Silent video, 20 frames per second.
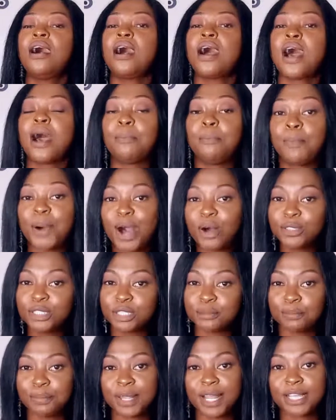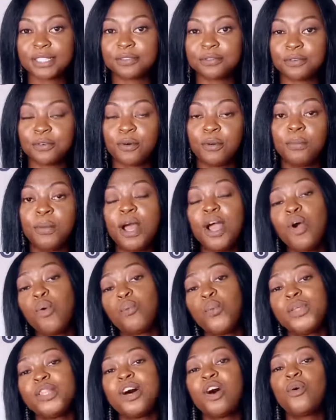about the
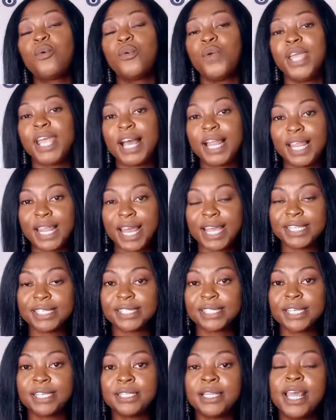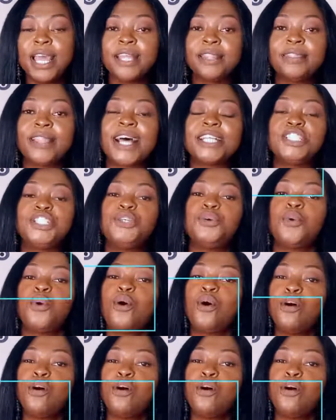platform without realizing that you